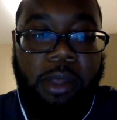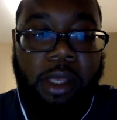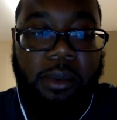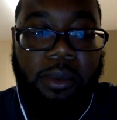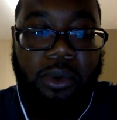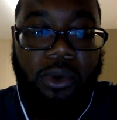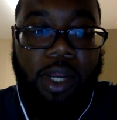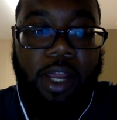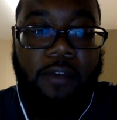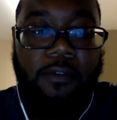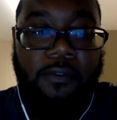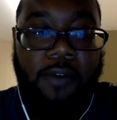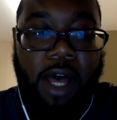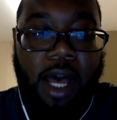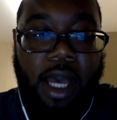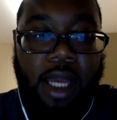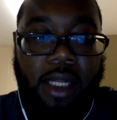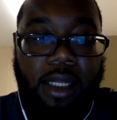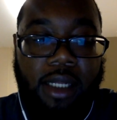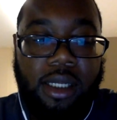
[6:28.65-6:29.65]
people they
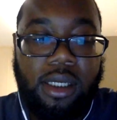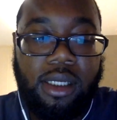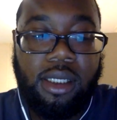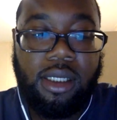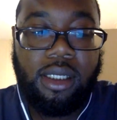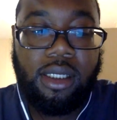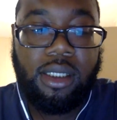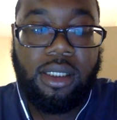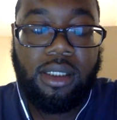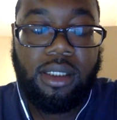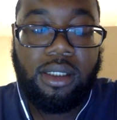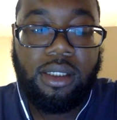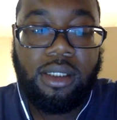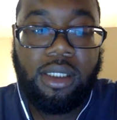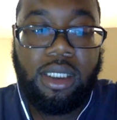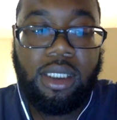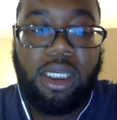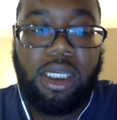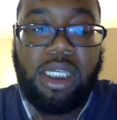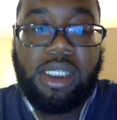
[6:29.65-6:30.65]
find
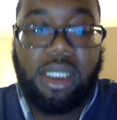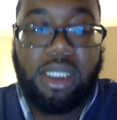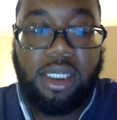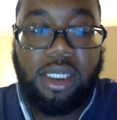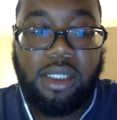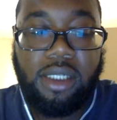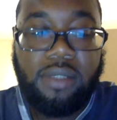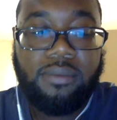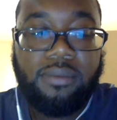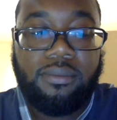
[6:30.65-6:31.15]
easier.